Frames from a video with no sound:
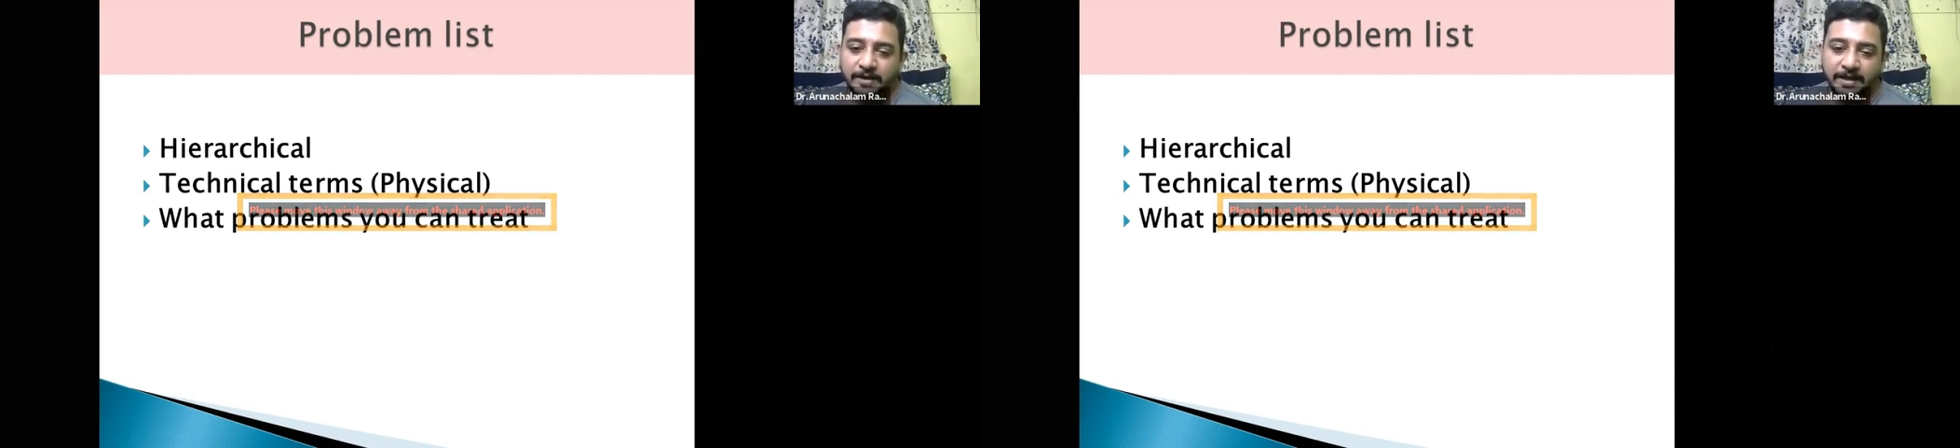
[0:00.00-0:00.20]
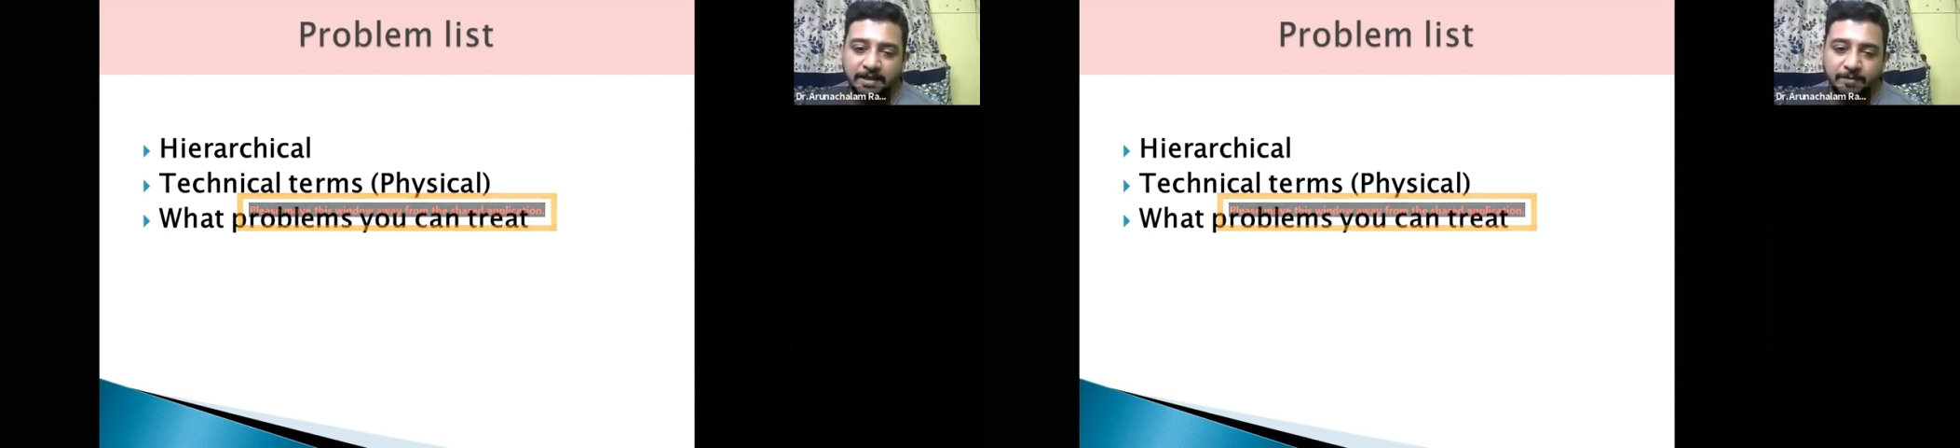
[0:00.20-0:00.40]

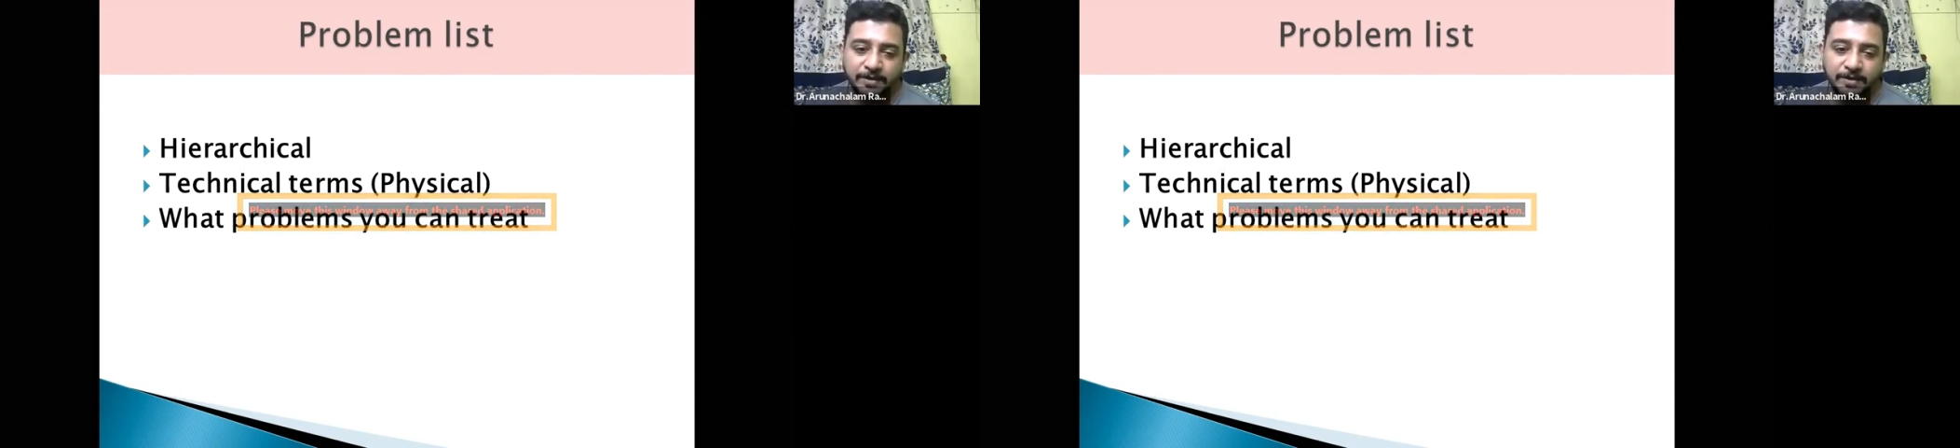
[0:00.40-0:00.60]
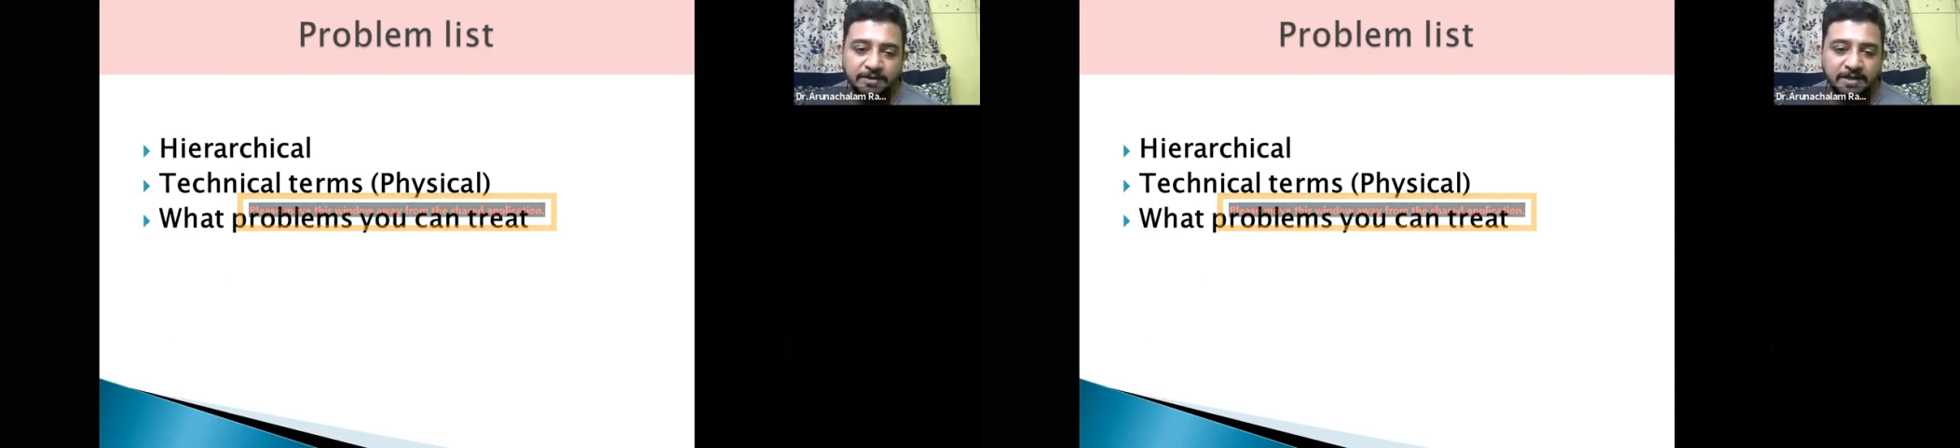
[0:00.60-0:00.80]
like the
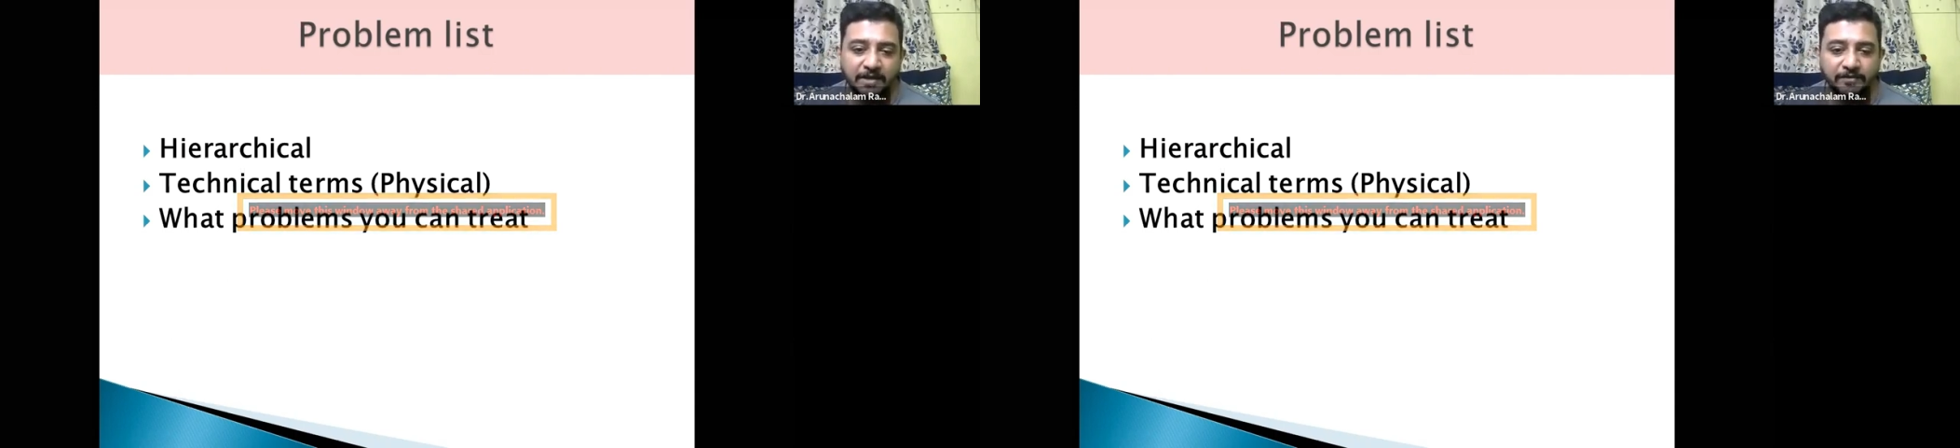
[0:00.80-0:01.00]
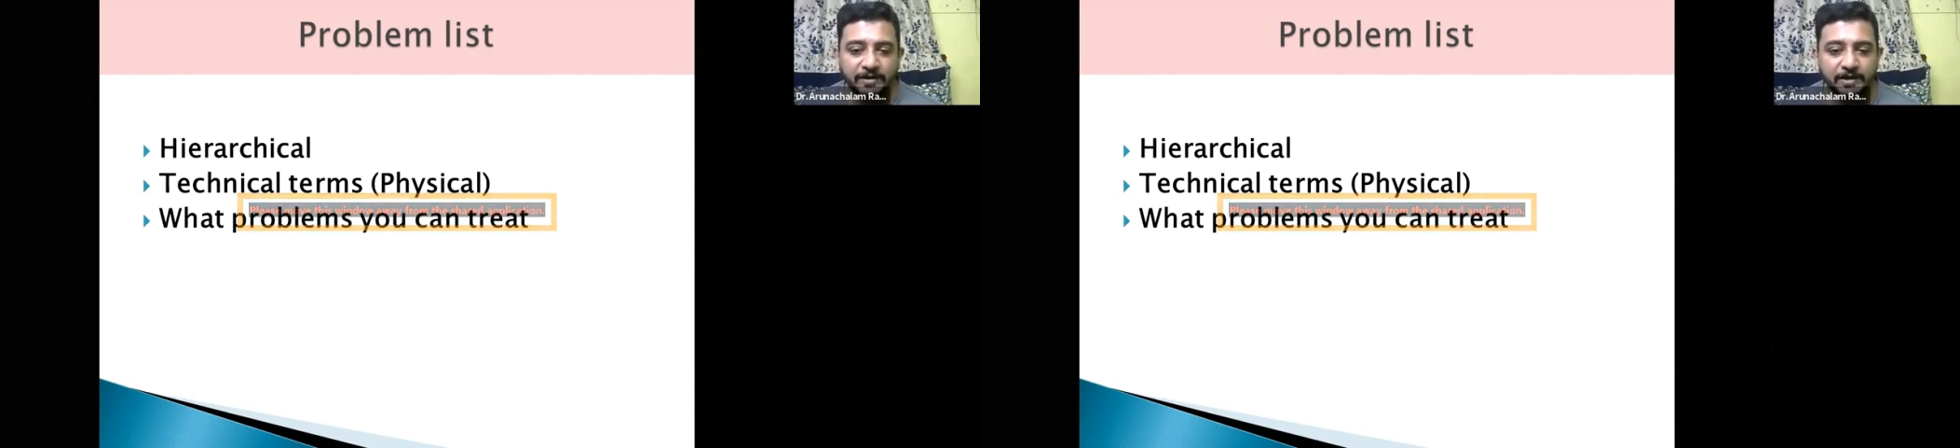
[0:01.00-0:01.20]
patient is
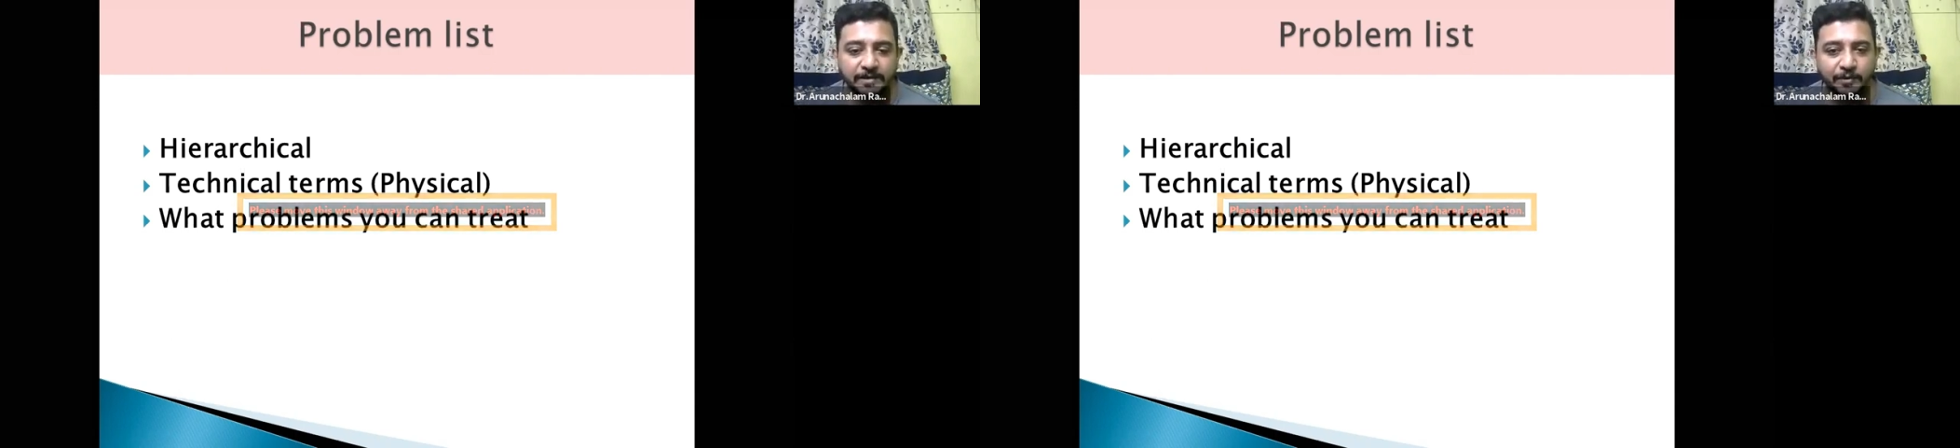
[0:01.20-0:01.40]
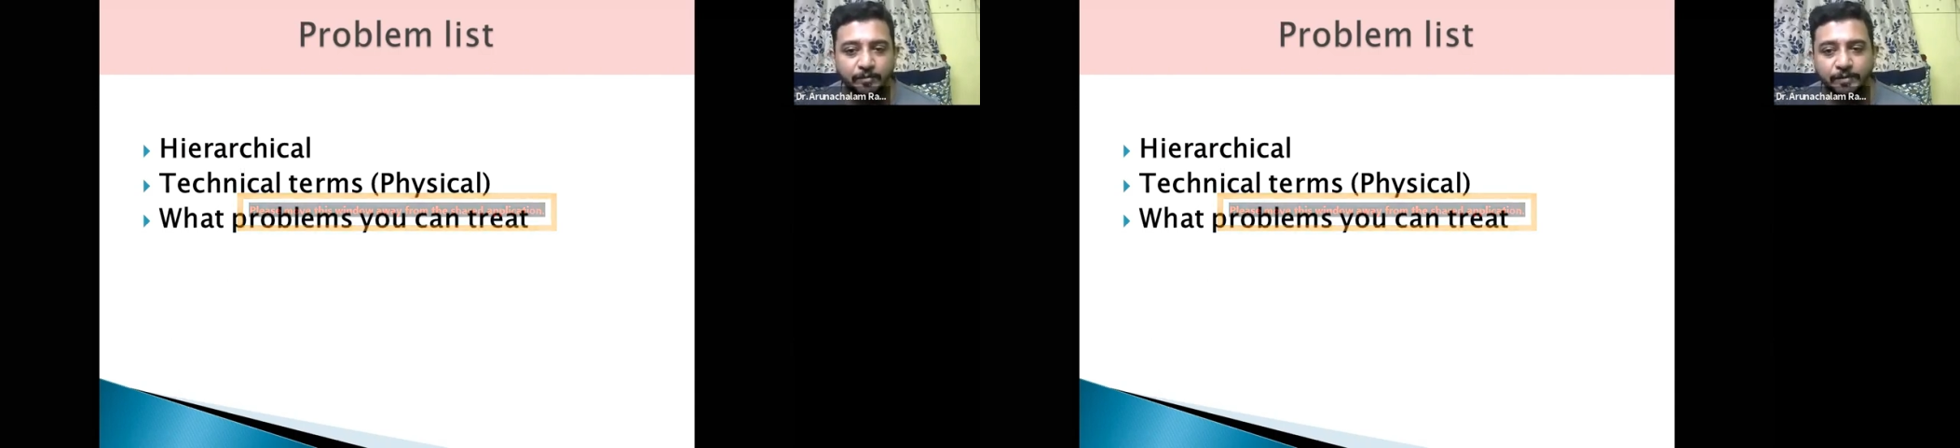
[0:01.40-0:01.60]
having
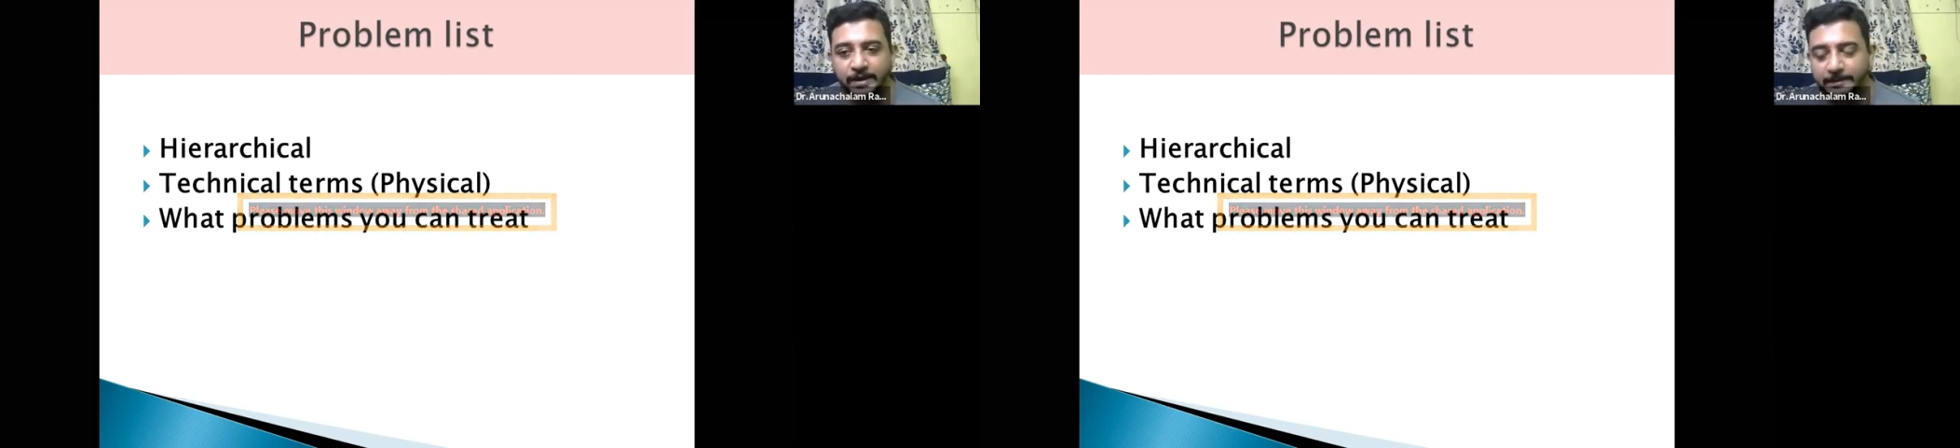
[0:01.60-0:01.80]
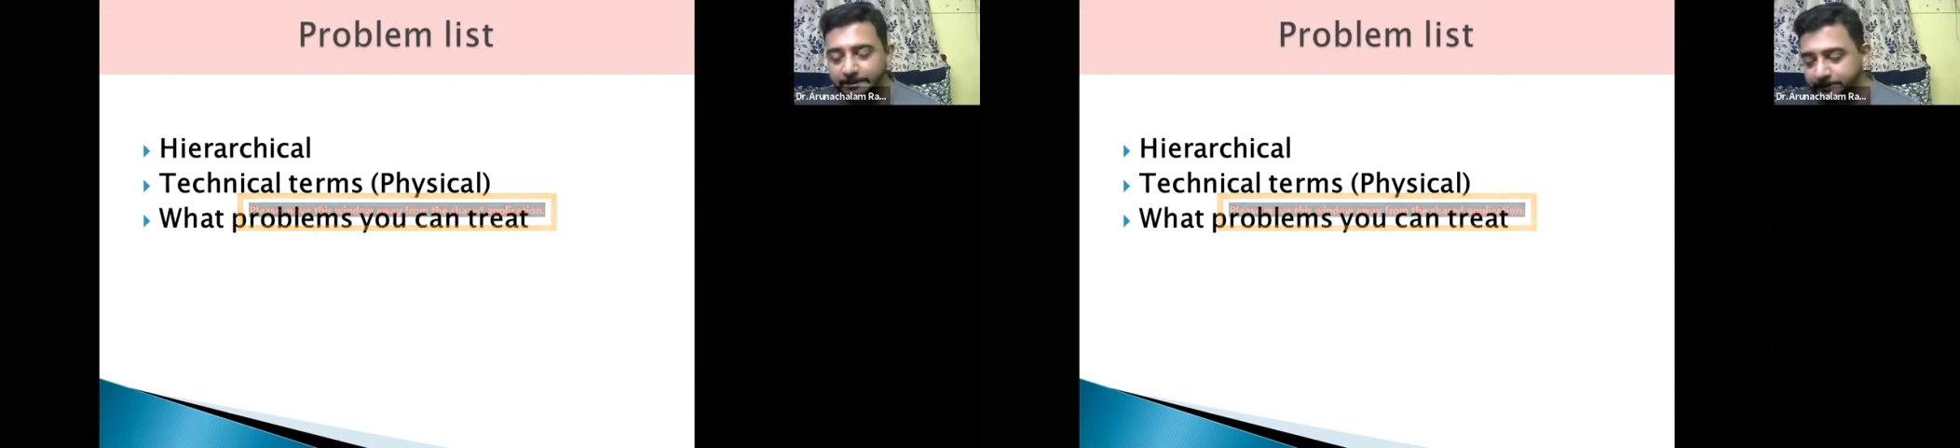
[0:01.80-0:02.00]
diplopia,